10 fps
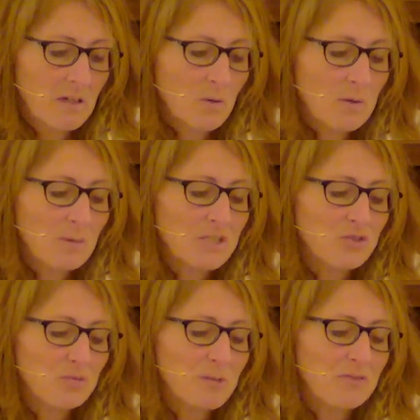We
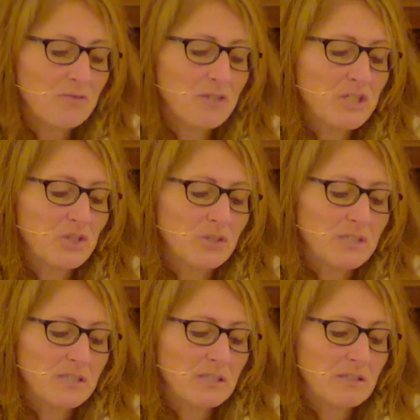must remain
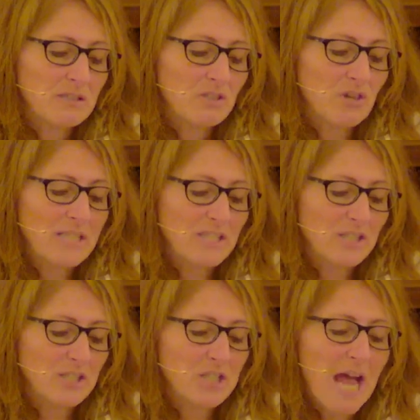vigilant,
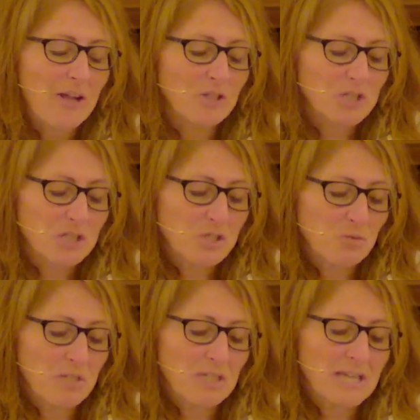addressing the
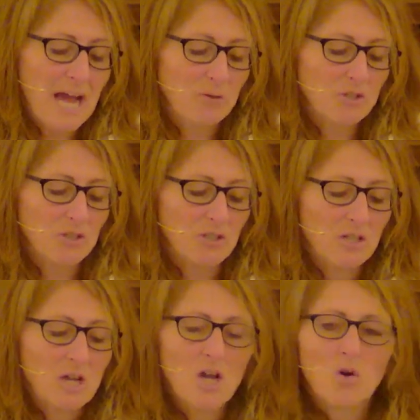challenges we encounter.
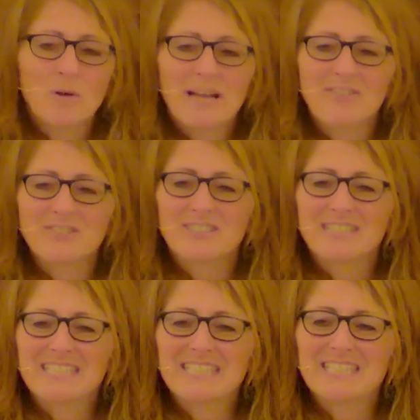We have to
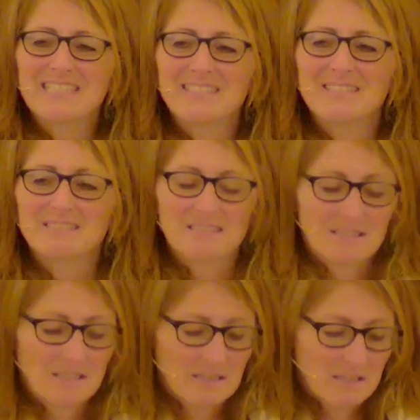lean in
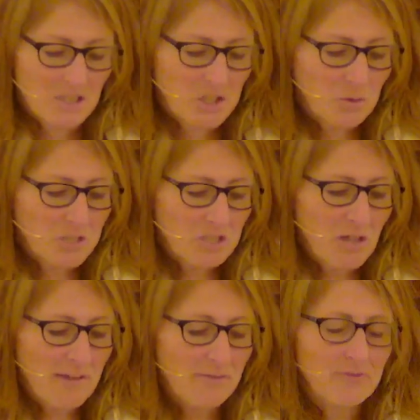to Jewish
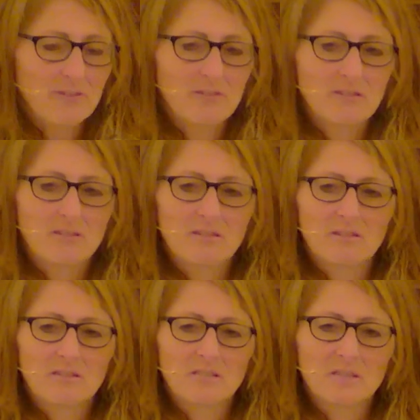life
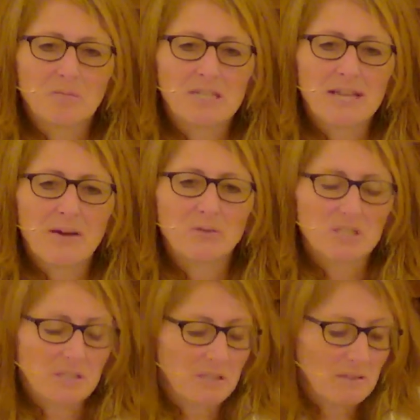to be
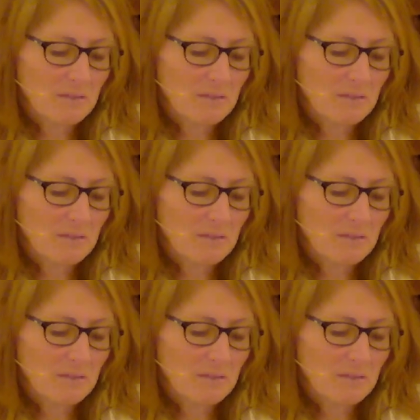counted.